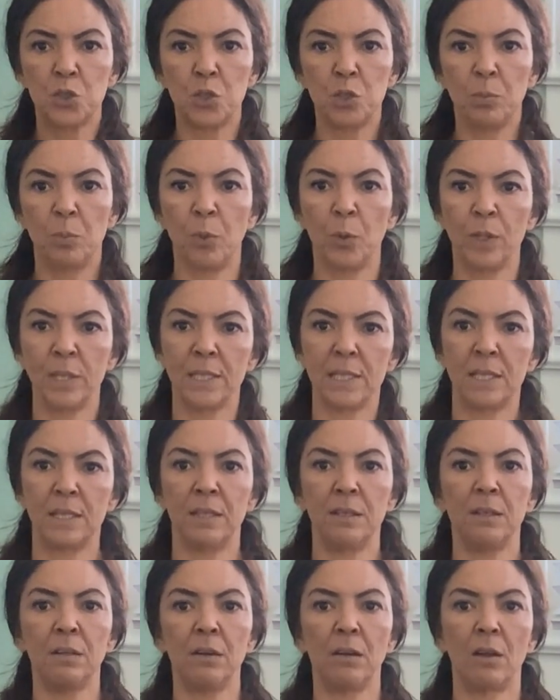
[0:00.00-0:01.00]
2 points
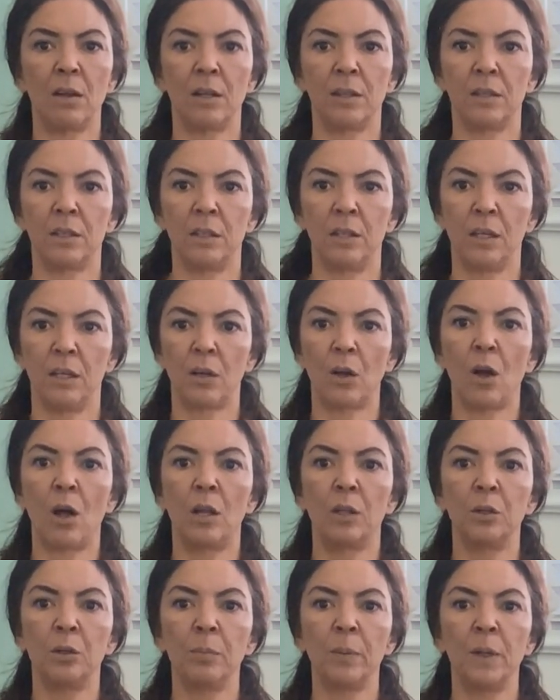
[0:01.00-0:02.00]
here on the
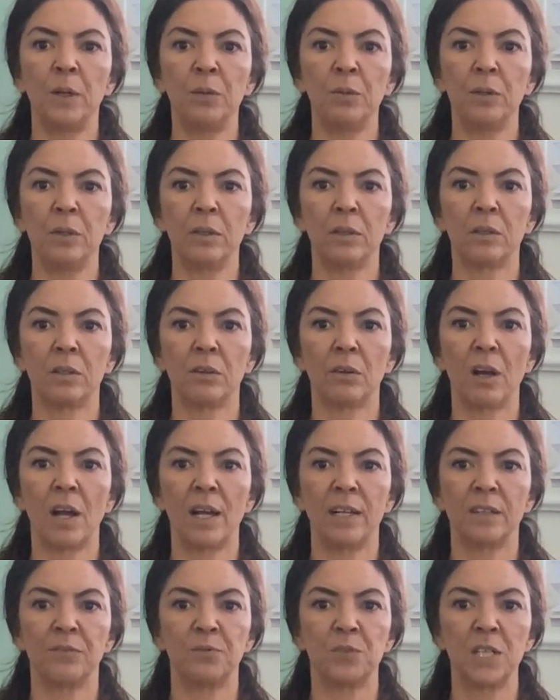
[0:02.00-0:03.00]
collarbone, they're
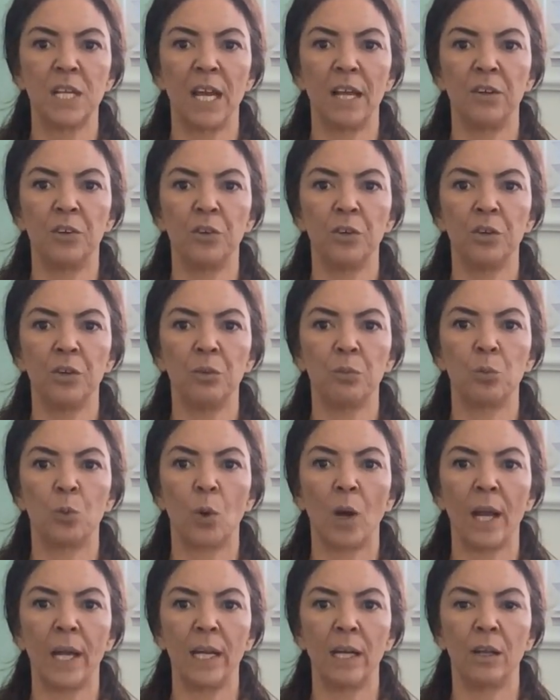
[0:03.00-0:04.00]
kind of tender
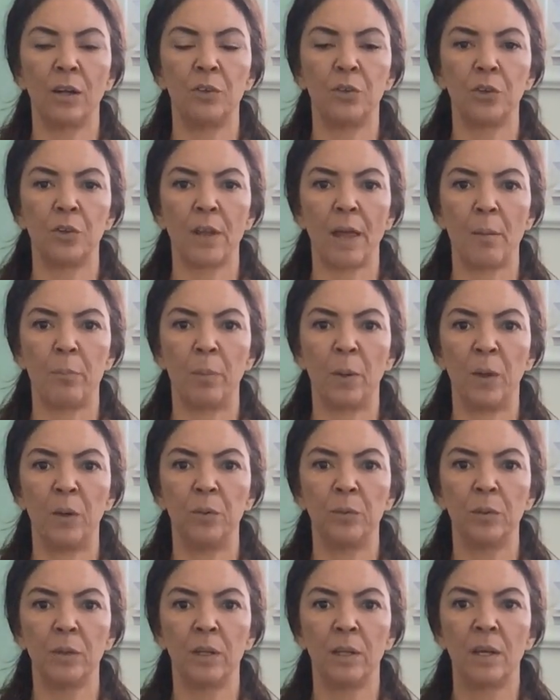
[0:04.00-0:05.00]
right under that
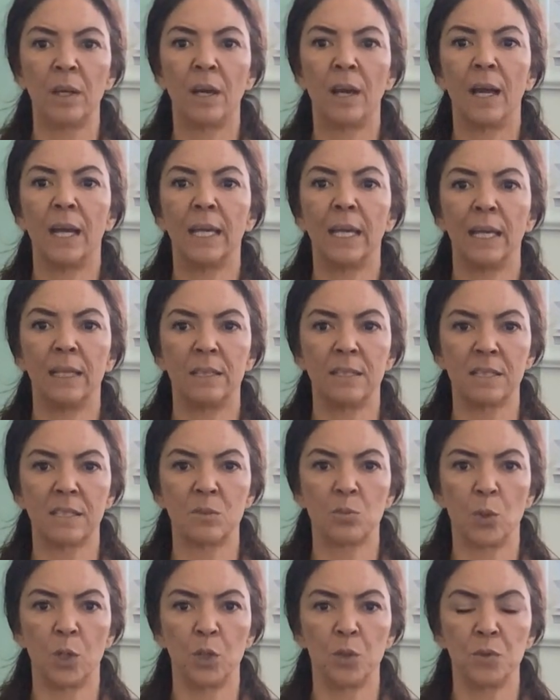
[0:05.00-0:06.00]
bone. Again, this is
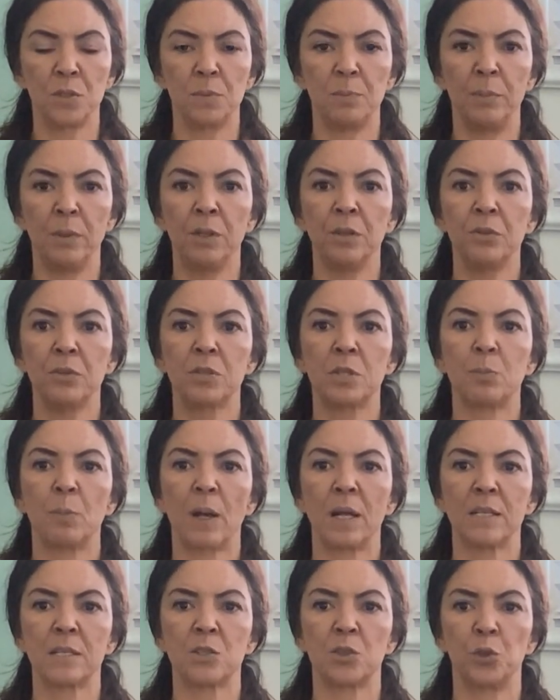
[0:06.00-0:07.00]
one of those mirrored
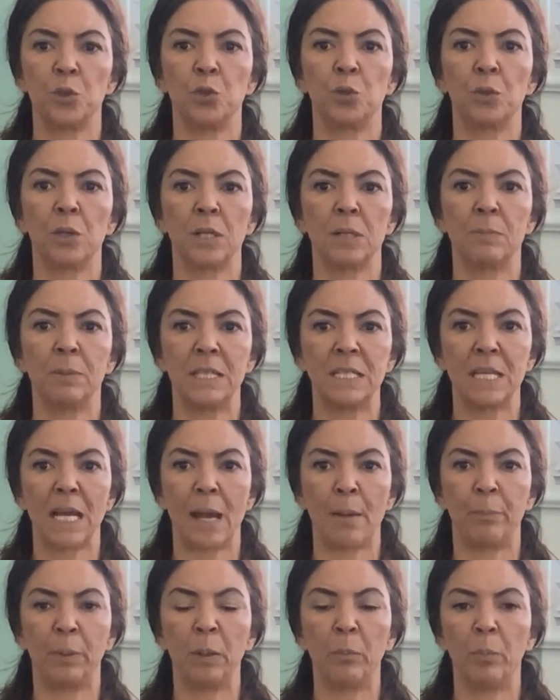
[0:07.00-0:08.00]
spots, so you can be
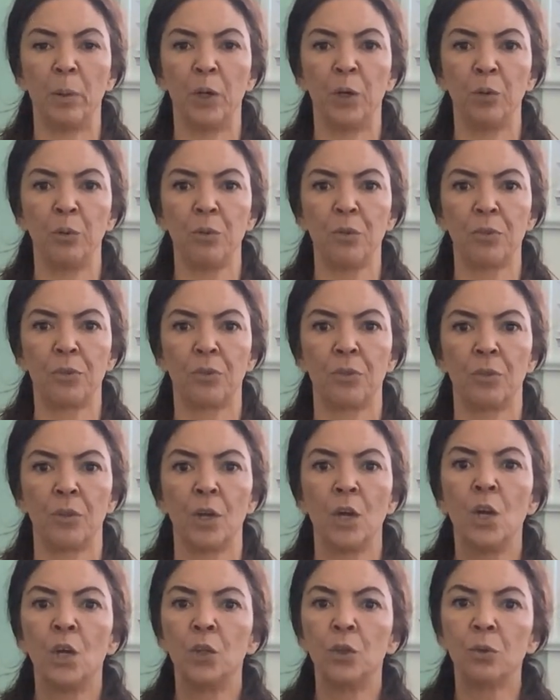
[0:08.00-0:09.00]
tapping both.
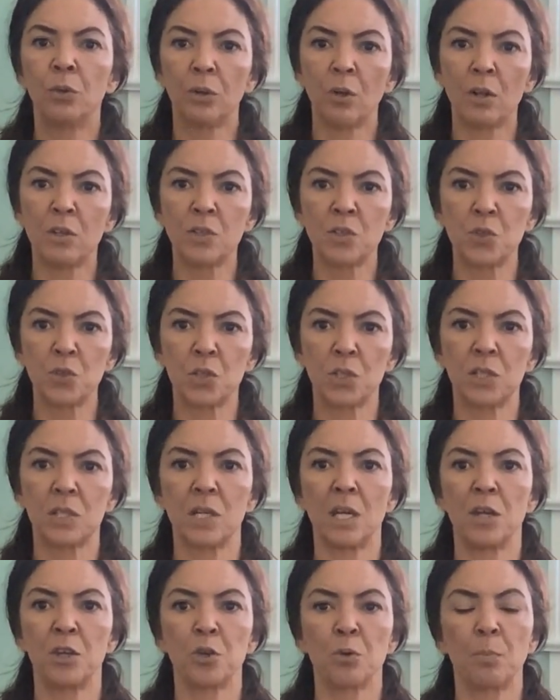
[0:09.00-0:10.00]
You can also just
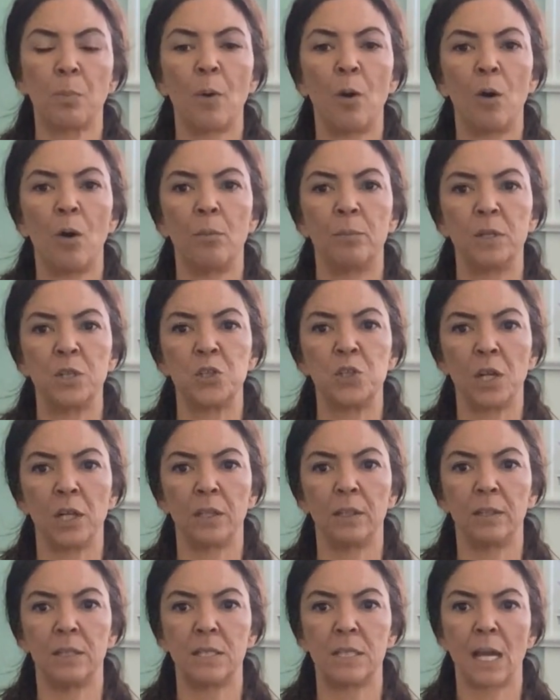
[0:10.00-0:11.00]
take your palm and
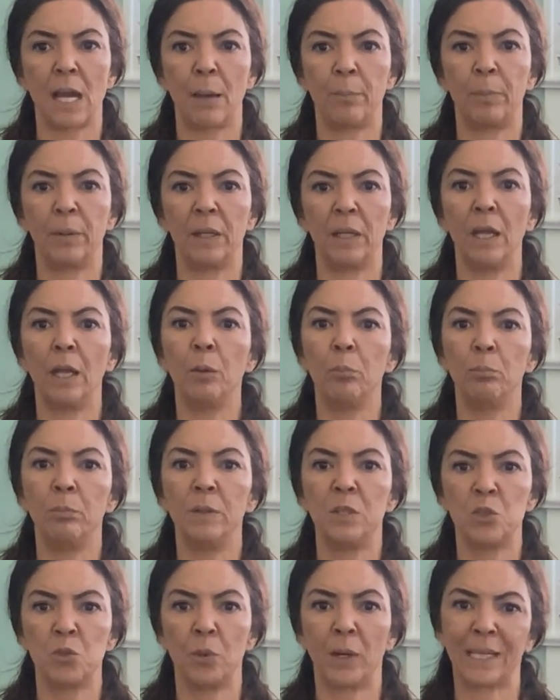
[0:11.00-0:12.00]
gently tap it in
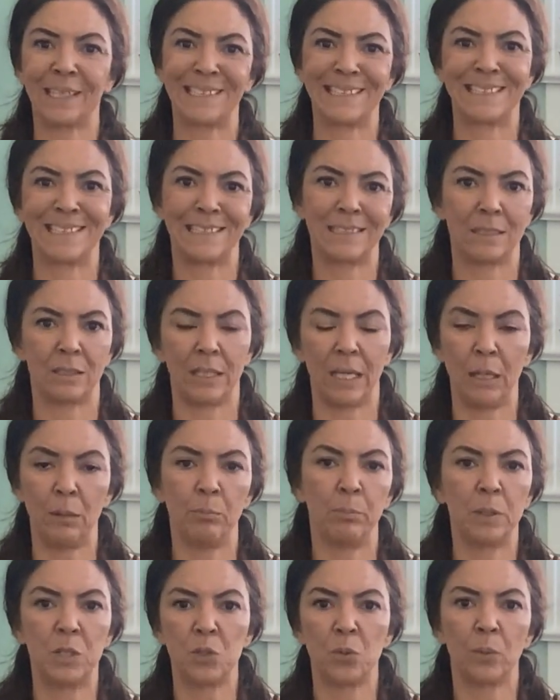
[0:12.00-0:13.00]

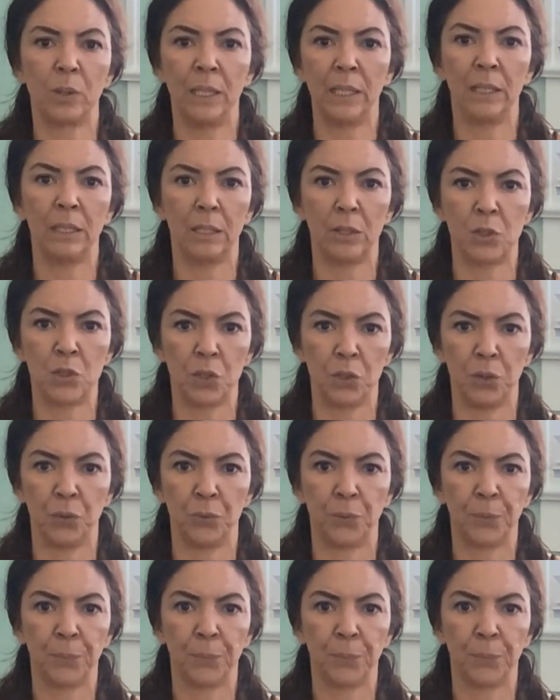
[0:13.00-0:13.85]
between the two.